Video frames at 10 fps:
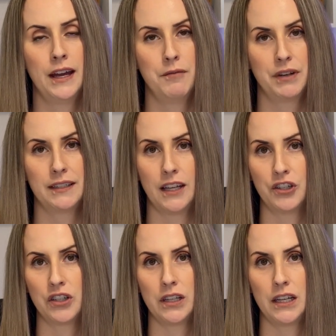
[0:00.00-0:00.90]
But
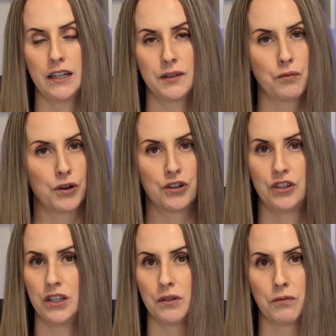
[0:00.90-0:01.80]
essentially, it's a
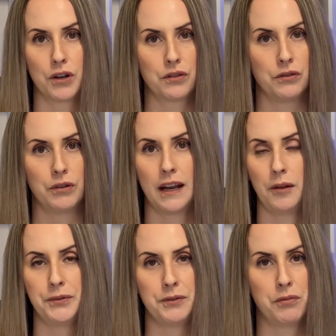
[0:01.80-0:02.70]
worksheet to work through. It
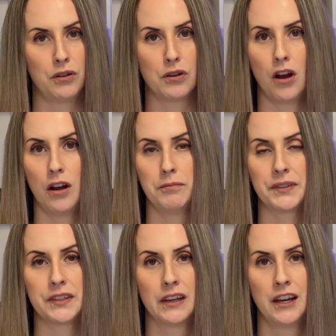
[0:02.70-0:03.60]
helps you pull
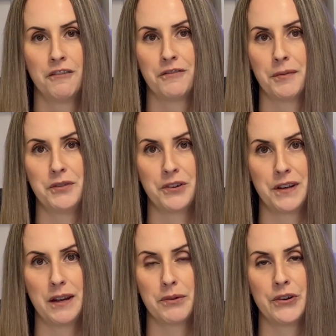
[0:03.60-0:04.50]
comps from your
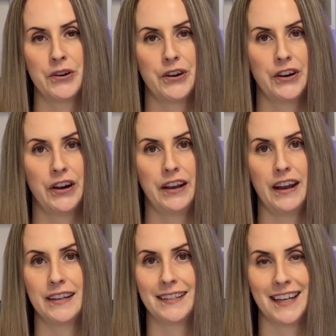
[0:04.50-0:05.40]
neighborhood,
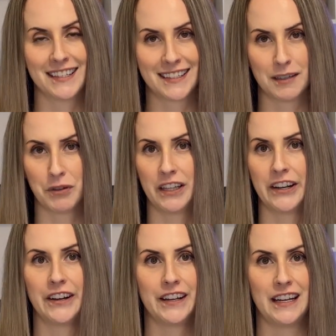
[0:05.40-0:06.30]
assess
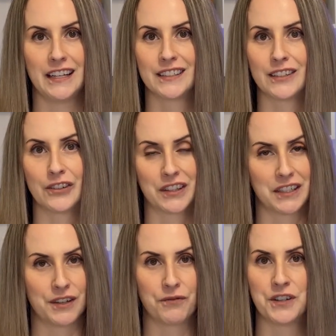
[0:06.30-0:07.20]
similarities, look at the
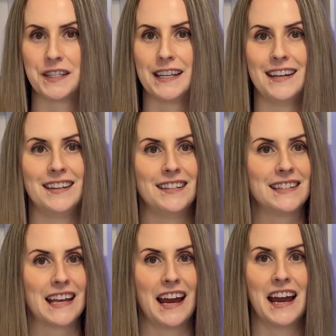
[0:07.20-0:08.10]

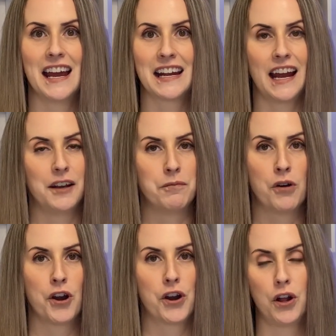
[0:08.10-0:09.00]
differences, and kind of
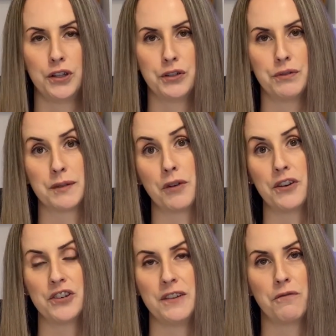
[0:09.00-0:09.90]
put it all into a
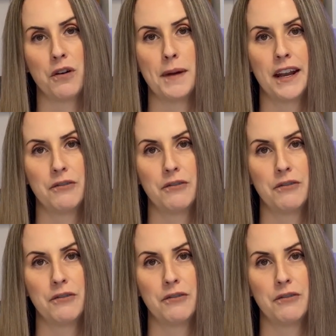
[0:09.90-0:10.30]
spreadsheet format.